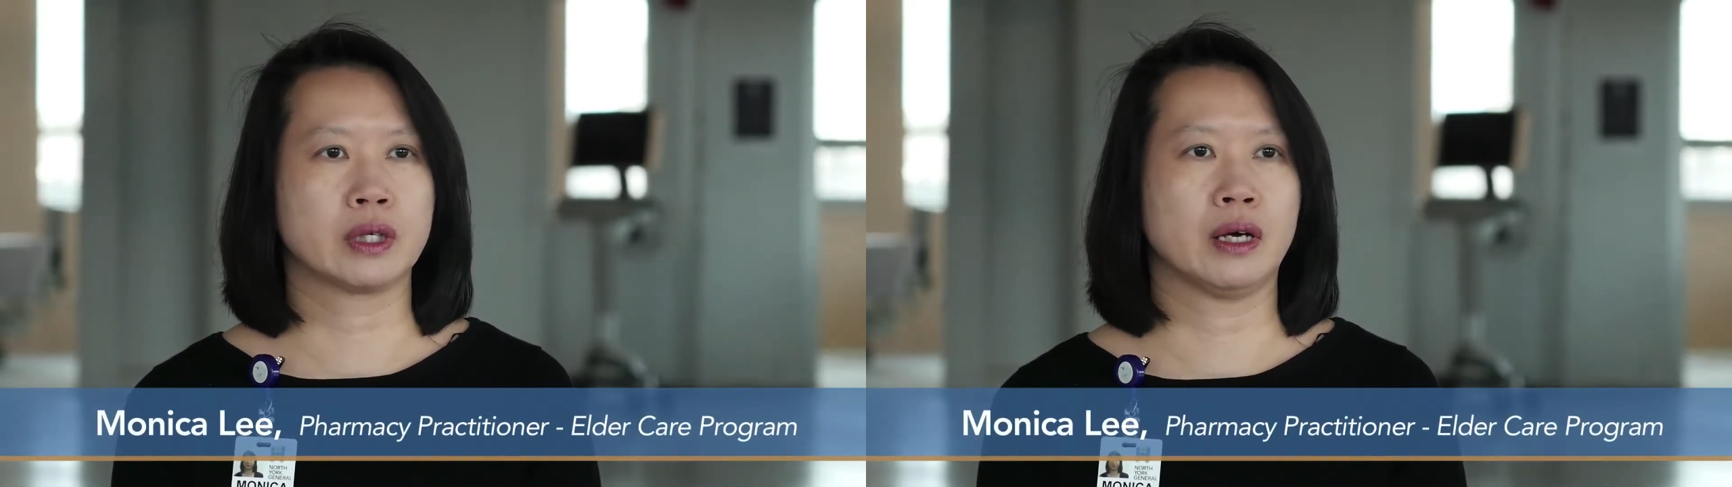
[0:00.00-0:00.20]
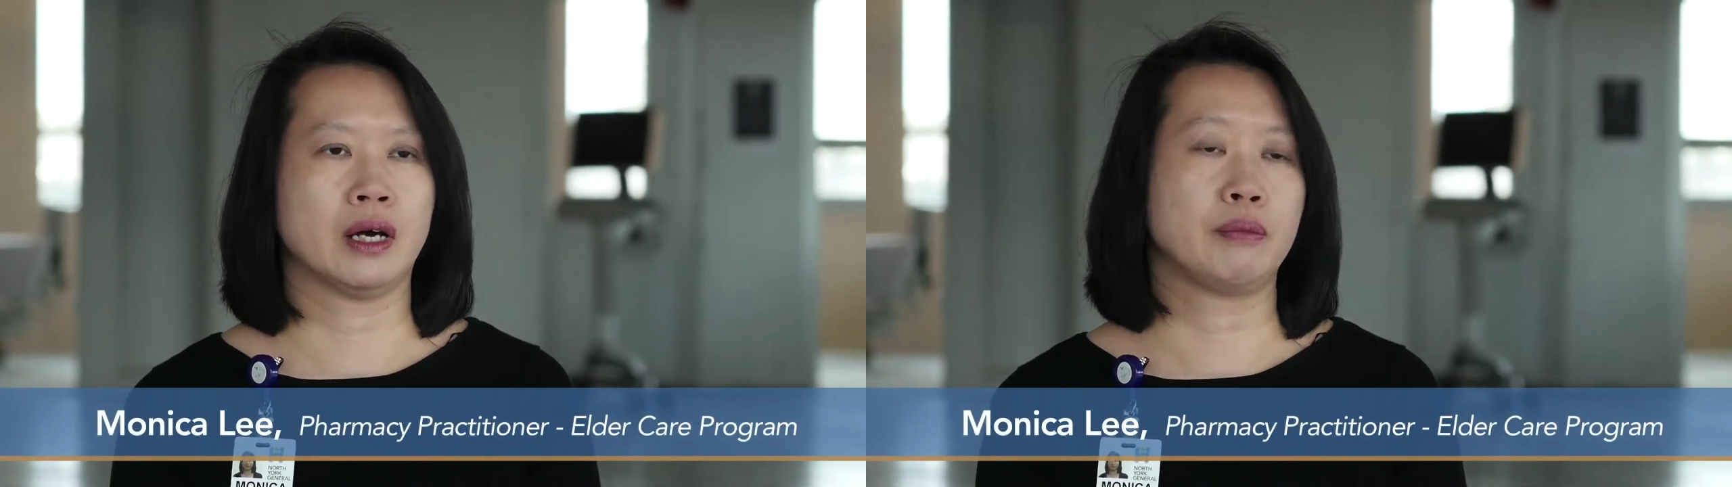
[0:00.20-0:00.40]

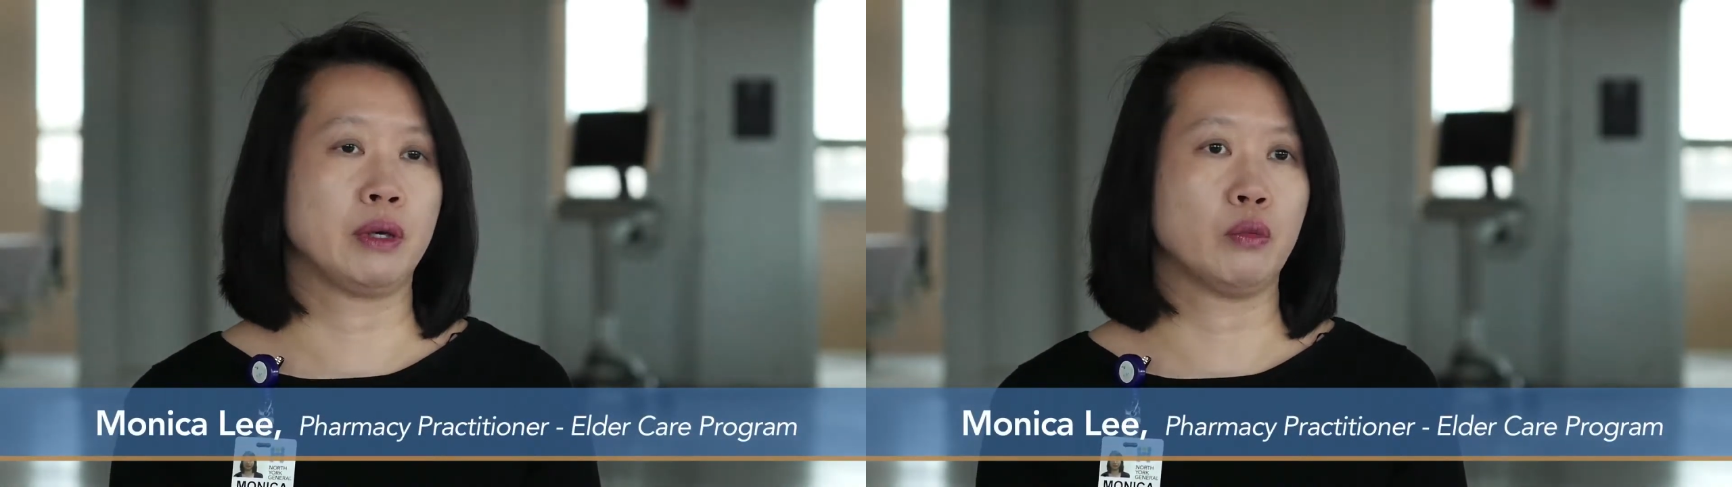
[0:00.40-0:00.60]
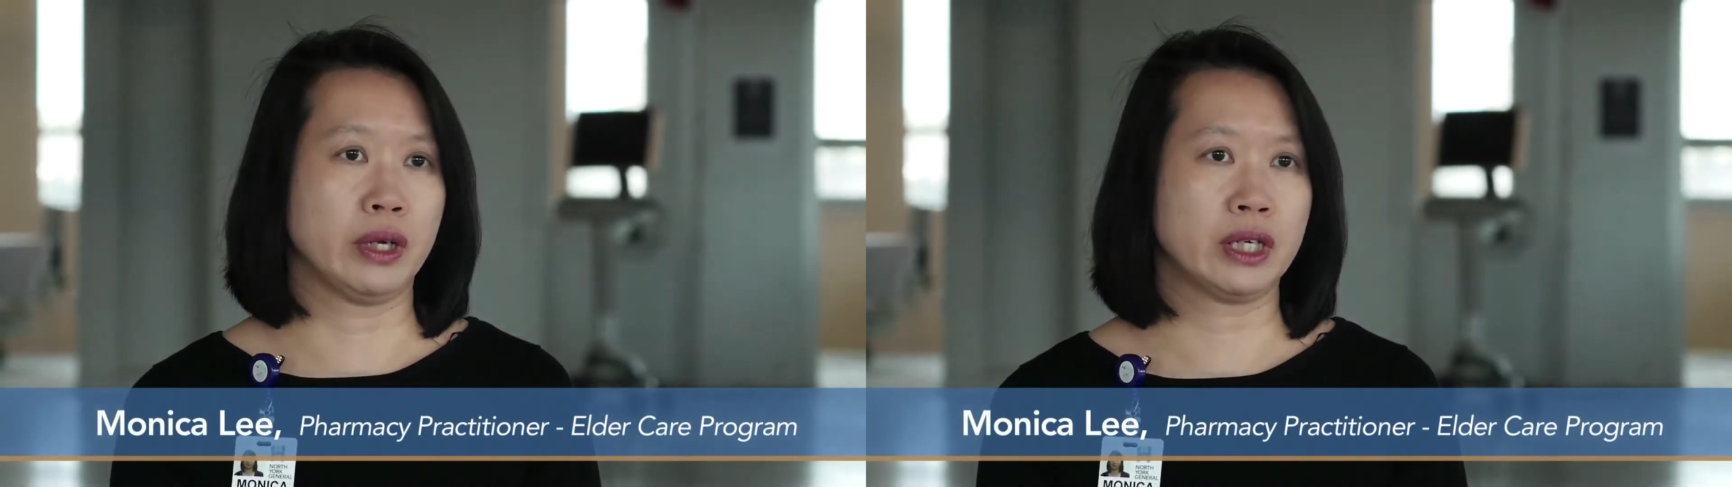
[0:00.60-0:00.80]
a
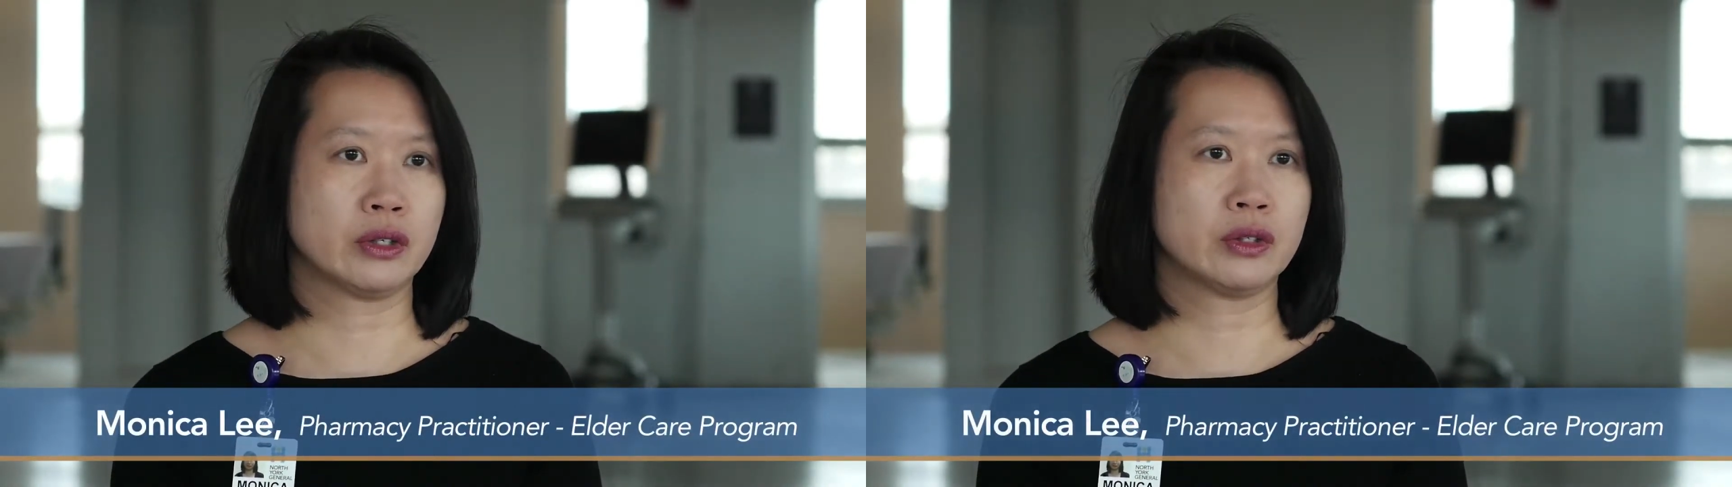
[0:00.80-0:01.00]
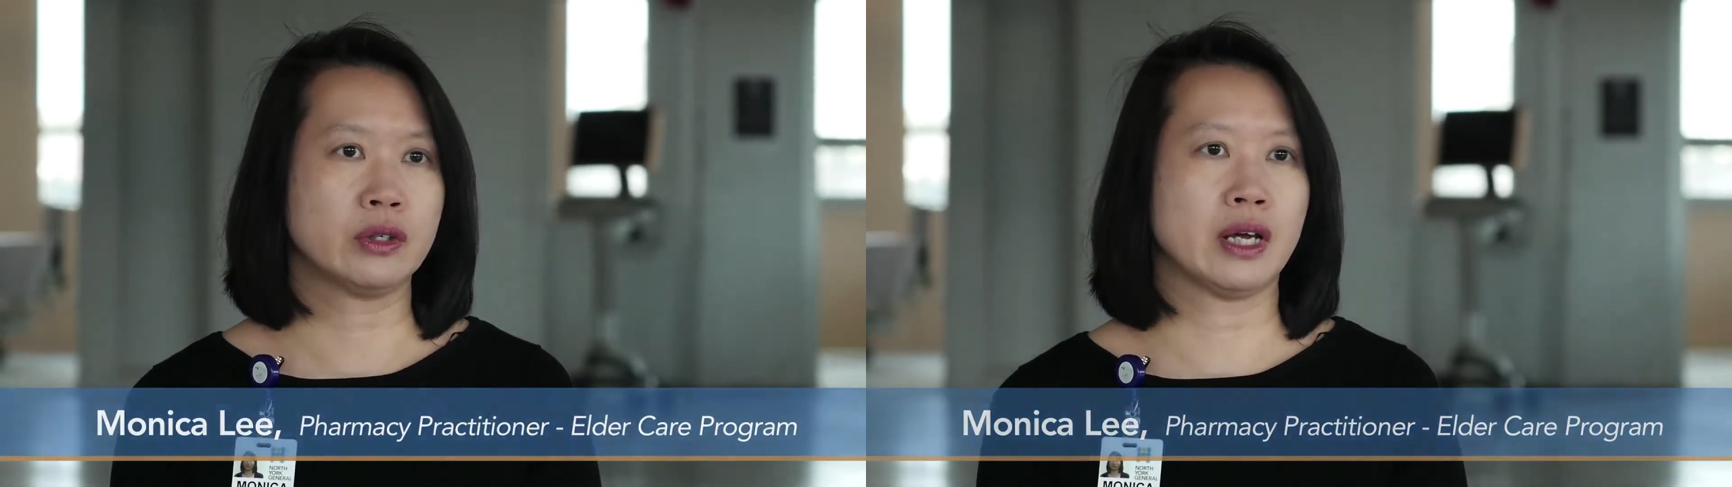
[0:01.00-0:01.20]
bit
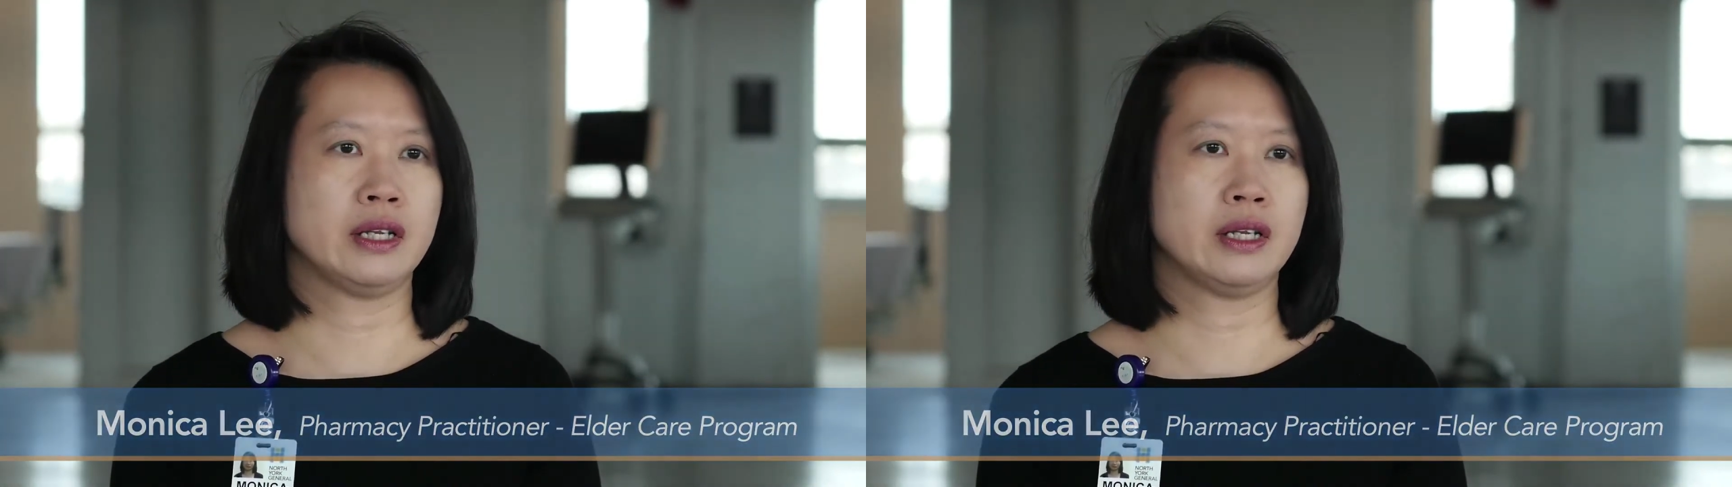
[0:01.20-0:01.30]
weaker,